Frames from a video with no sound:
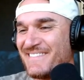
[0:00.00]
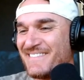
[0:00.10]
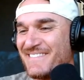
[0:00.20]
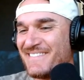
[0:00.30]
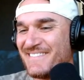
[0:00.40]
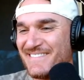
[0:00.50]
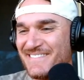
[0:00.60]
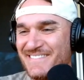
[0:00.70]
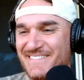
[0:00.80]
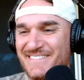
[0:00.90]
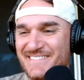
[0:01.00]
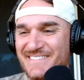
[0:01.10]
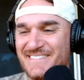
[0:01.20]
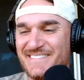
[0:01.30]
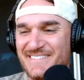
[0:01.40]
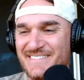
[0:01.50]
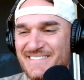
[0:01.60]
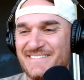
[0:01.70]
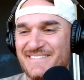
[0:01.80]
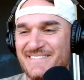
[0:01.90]

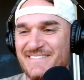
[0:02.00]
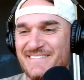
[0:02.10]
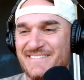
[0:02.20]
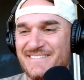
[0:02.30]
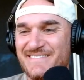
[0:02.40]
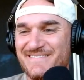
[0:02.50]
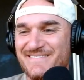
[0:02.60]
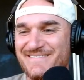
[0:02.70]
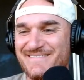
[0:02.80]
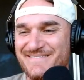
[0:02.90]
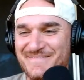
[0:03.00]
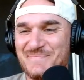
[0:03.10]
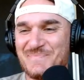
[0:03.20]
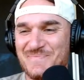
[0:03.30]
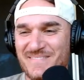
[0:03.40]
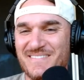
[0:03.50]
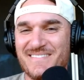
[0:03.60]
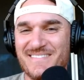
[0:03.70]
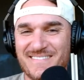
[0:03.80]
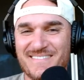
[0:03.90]

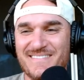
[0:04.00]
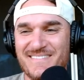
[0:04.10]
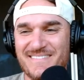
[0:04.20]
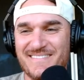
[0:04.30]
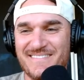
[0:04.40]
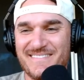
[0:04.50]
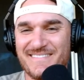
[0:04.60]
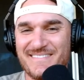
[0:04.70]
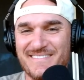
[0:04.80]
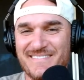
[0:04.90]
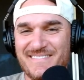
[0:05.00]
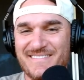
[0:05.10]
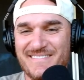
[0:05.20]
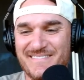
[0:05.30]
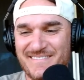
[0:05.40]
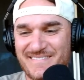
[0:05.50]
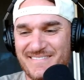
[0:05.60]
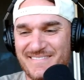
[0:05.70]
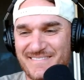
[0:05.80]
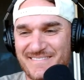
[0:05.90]

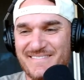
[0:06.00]
No words are spoken by the person on screen.